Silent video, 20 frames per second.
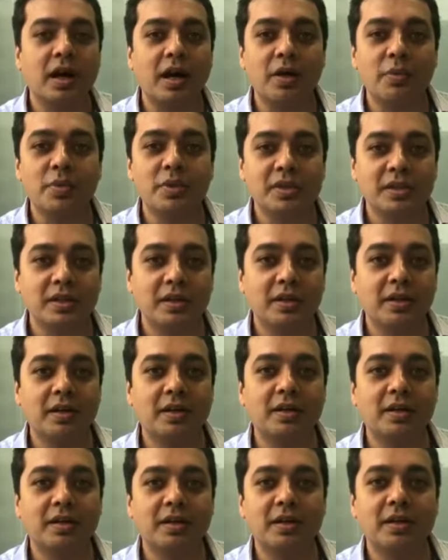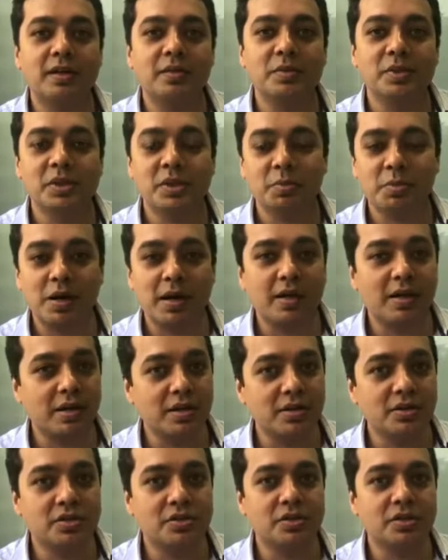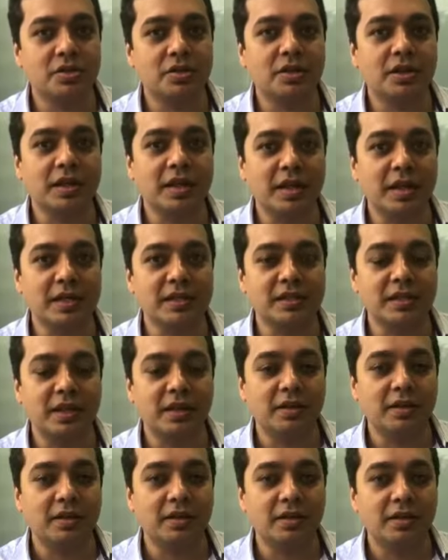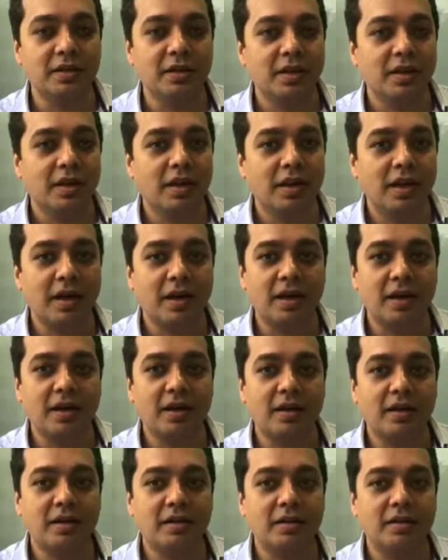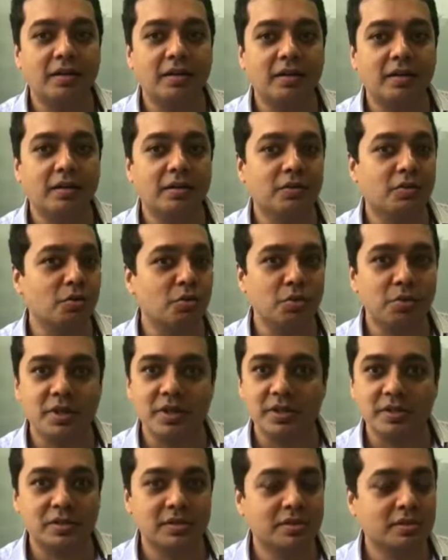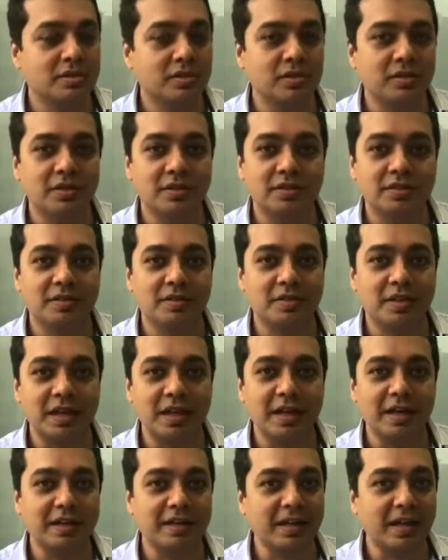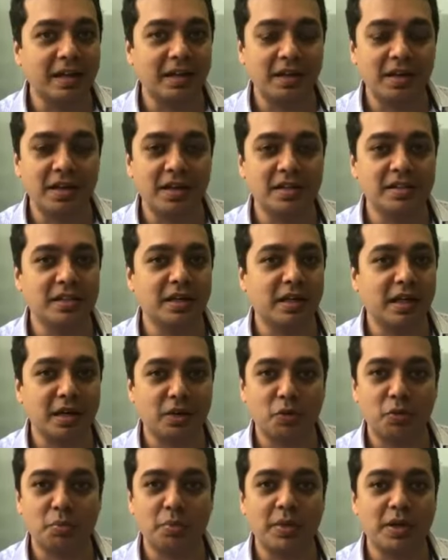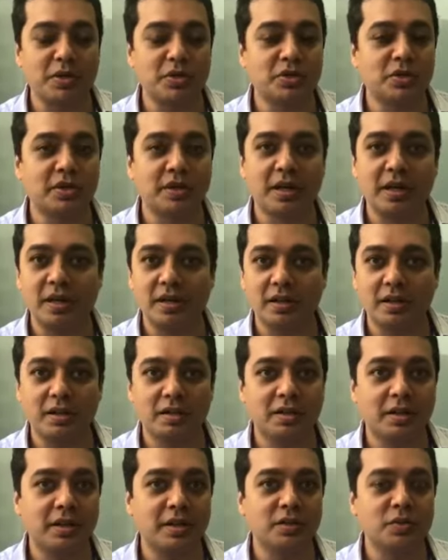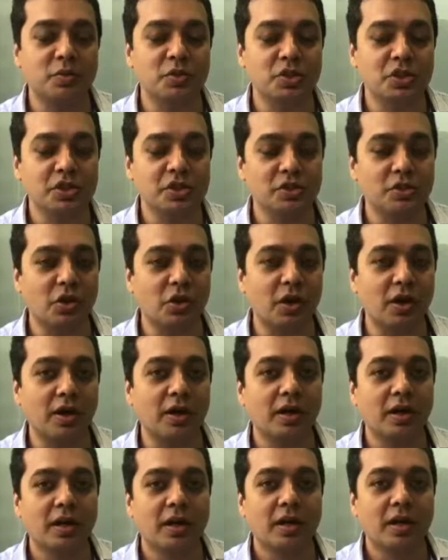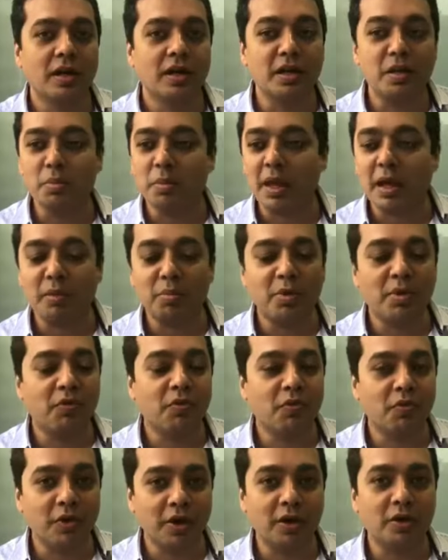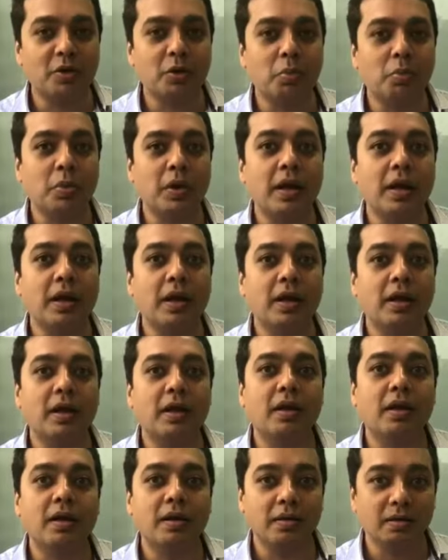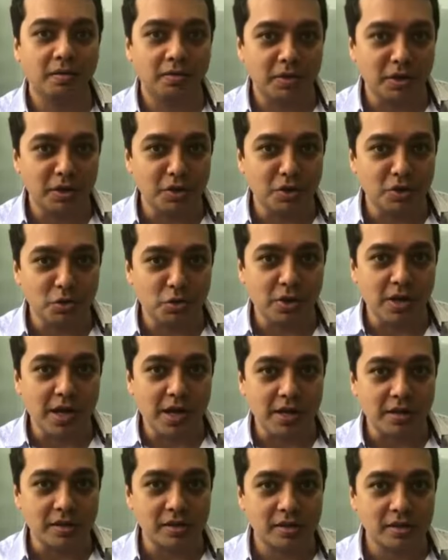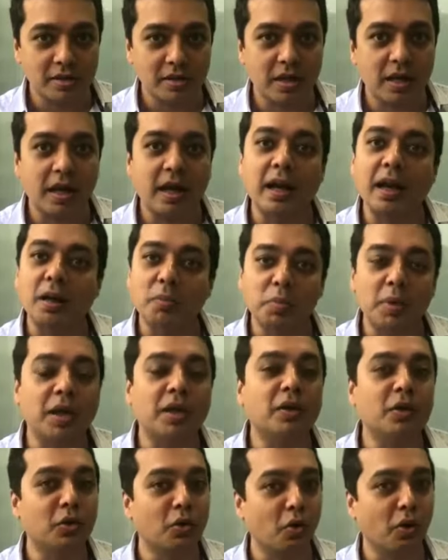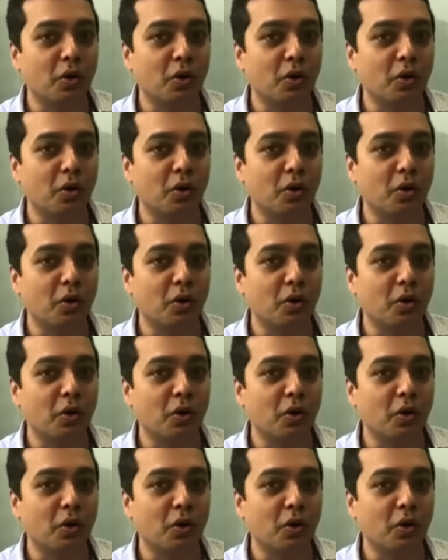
I visited Mr. Pandey's healing center, and through his healing techniques and acupuncture and other things which he's got, he made me fit to play in 2 days, and I played the